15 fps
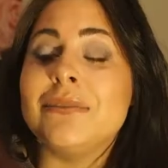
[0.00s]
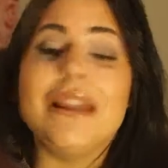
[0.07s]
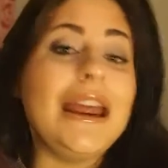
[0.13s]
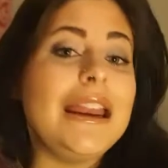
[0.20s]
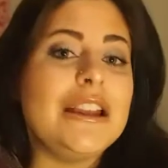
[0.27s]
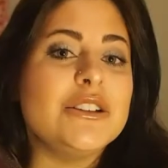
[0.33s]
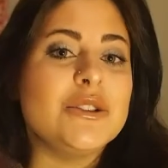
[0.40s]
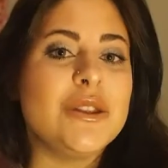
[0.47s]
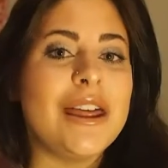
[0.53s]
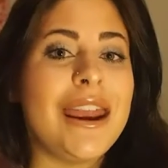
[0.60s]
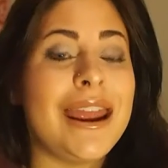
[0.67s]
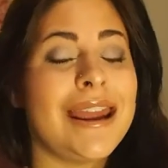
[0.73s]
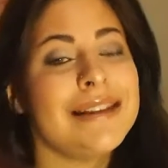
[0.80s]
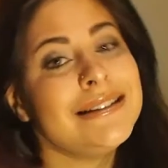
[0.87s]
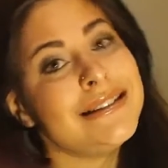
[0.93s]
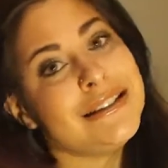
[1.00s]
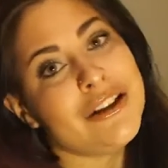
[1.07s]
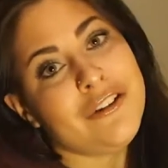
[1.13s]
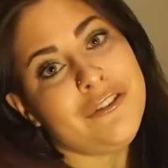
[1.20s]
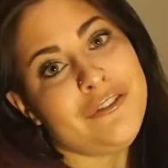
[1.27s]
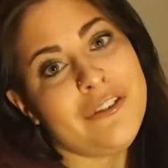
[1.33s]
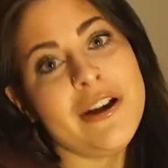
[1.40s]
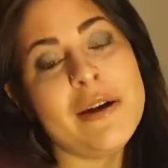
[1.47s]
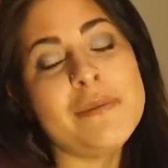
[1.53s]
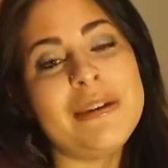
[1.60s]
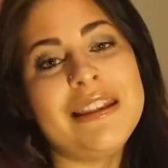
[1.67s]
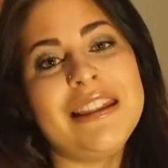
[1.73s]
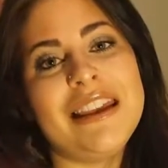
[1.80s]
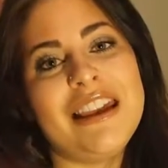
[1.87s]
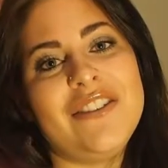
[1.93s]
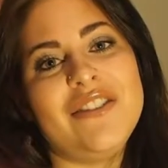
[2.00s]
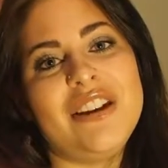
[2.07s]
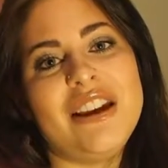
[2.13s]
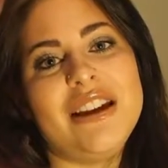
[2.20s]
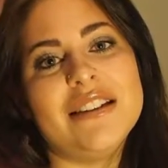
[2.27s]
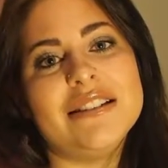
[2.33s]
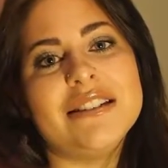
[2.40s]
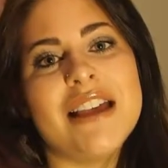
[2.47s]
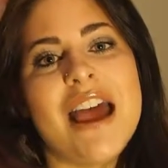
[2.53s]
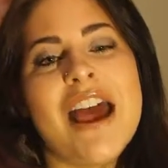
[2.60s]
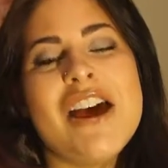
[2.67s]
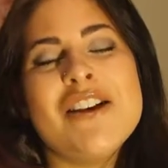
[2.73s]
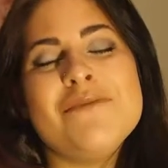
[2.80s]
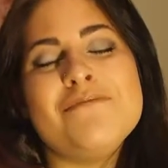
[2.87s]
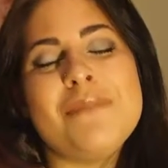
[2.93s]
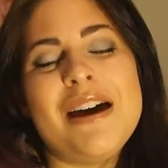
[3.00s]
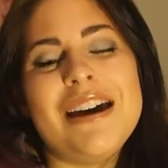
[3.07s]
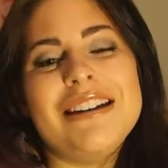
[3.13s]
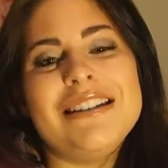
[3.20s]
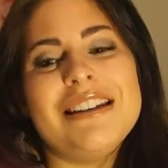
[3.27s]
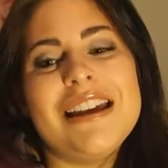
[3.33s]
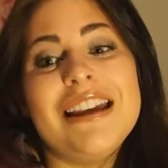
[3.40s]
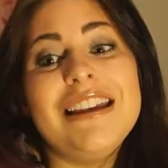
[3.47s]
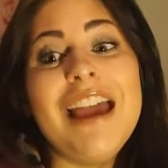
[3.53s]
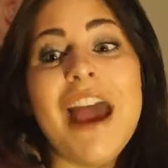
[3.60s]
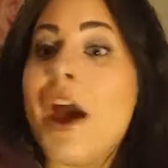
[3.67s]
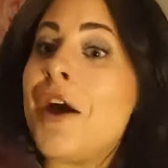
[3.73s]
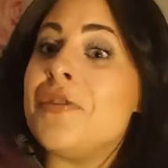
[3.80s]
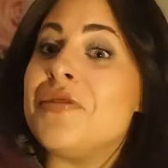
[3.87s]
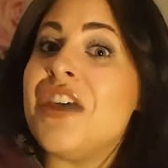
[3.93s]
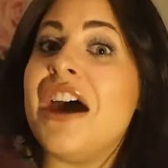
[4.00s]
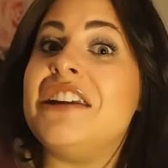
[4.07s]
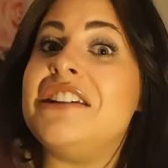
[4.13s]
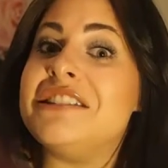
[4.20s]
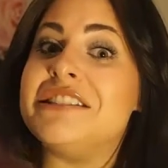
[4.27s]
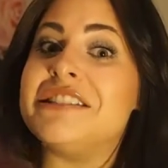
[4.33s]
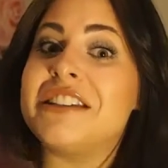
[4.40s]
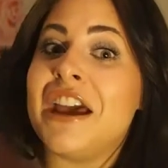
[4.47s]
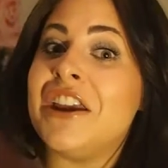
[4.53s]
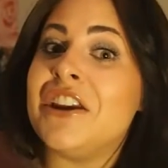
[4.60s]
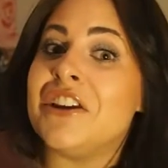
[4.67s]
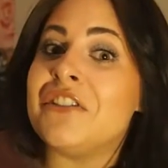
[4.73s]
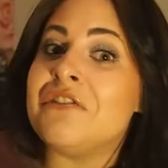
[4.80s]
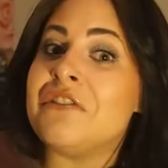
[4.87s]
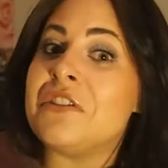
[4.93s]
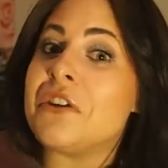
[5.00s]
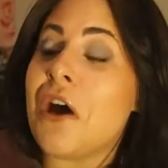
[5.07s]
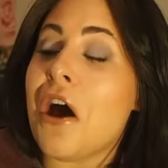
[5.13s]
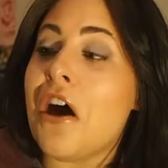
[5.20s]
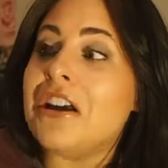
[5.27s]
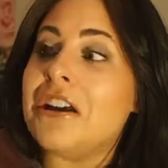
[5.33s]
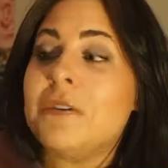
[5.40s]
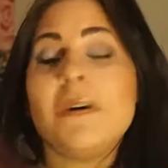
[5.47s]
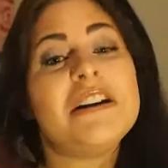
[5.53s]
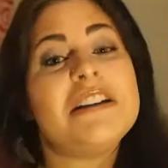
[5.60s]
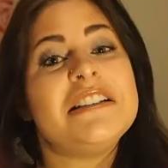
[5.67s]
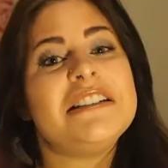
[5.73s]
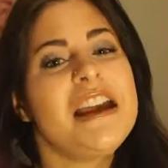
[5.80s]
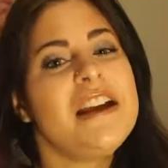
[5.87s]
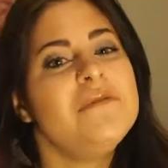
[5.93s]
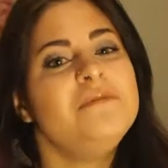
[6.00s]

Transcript: lighting so that I can still film in the evenings. But yeah, that is kind of all I wanted to say.